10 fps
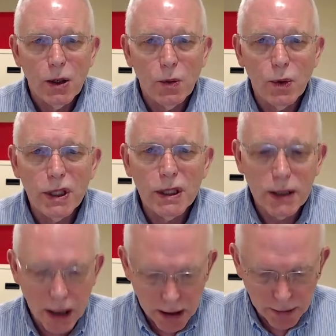We can
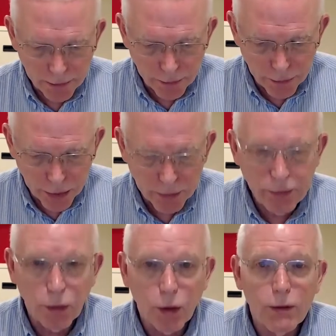take the
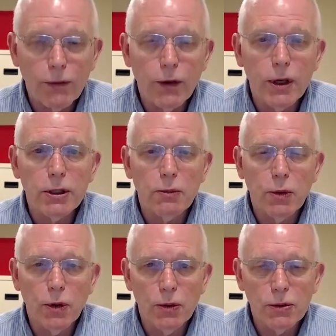forefront
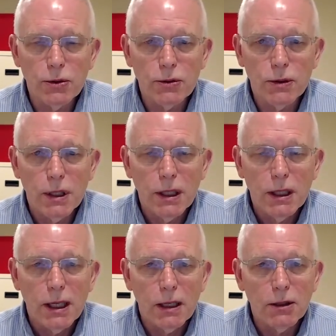approach
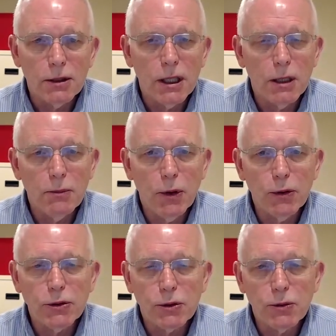in looking at both
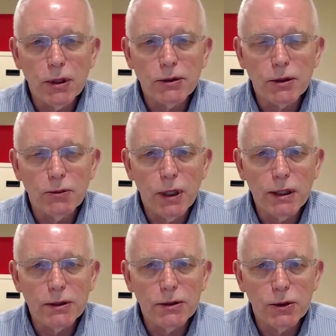strengths and
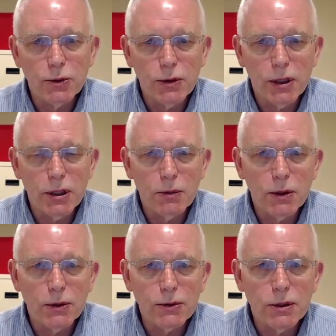weaknesses within the
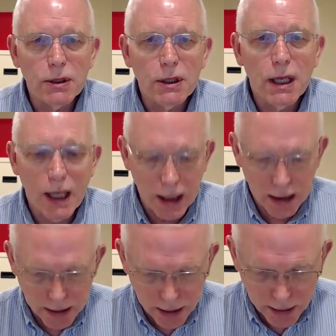person and in their